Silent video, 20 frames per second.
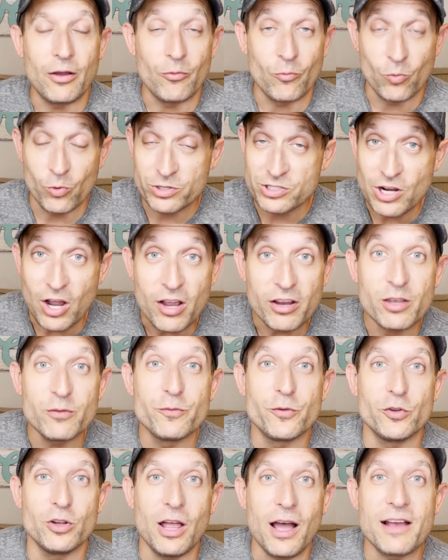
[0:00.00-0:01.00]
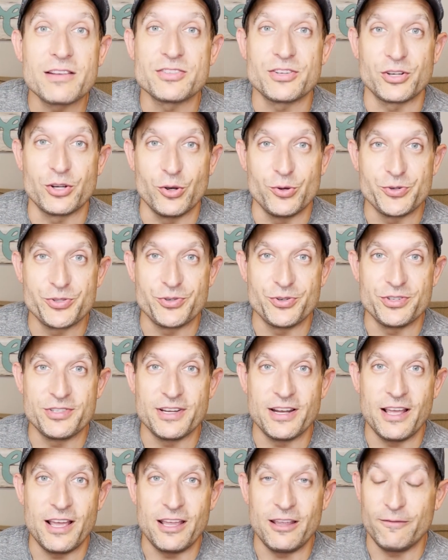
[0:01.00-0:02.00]
we're talking VelociCoaster
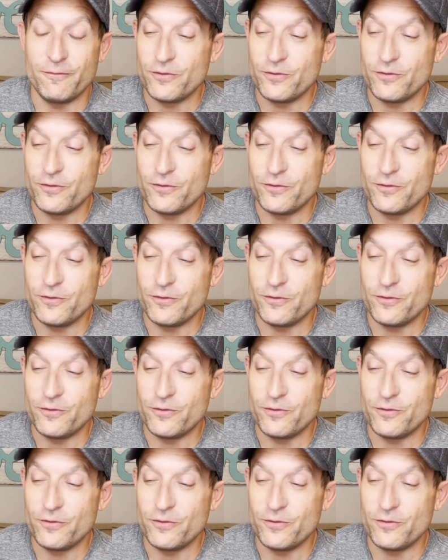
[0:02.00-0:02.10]
today.